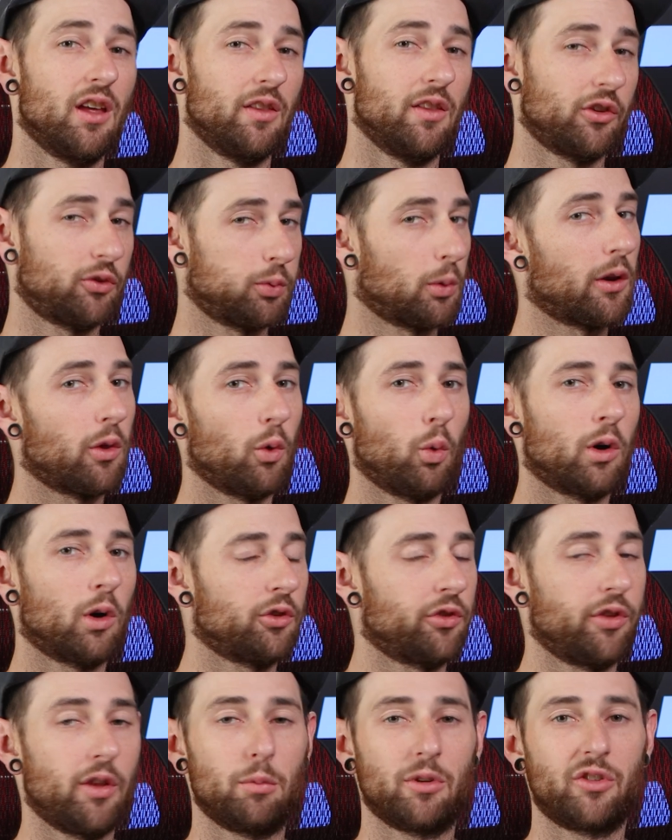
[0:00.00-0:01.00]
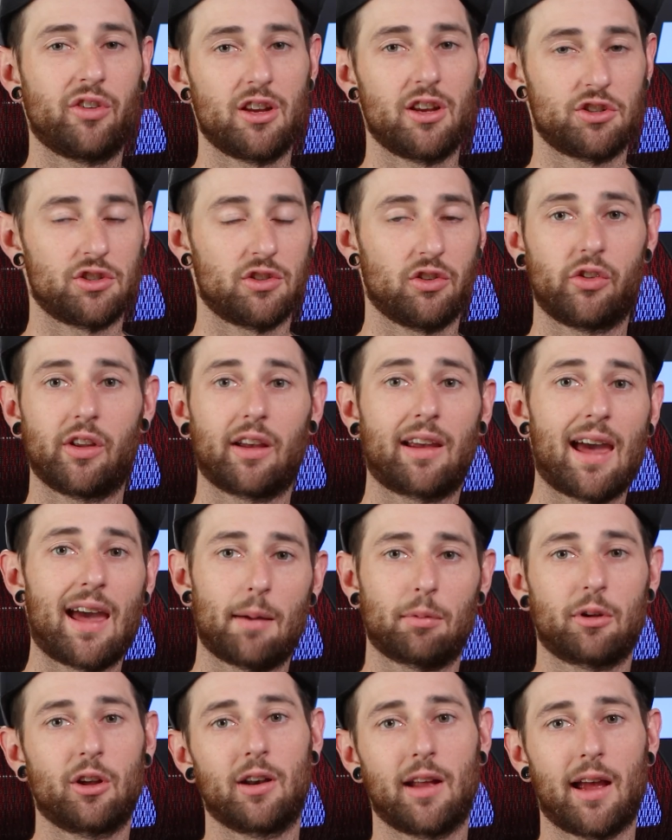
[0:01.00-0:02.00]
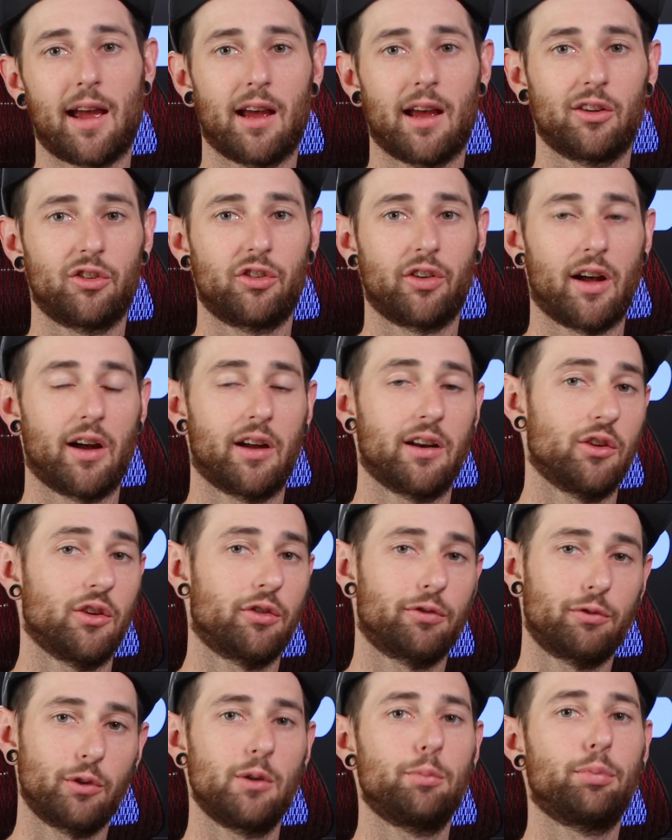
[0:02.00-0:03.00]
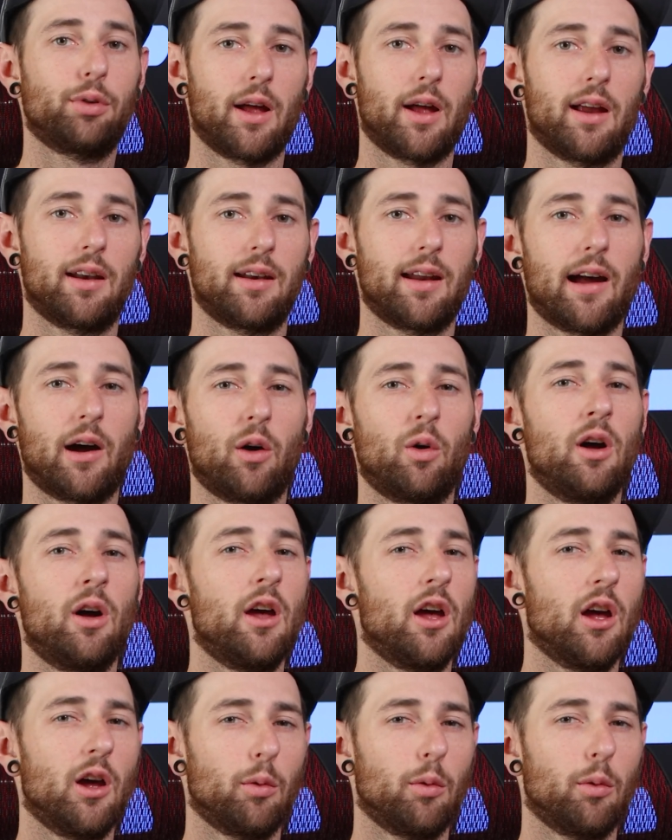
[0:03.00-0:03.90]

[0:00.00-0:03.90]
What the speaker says: This is one of the worst limitations that CapCut has on its free plan now.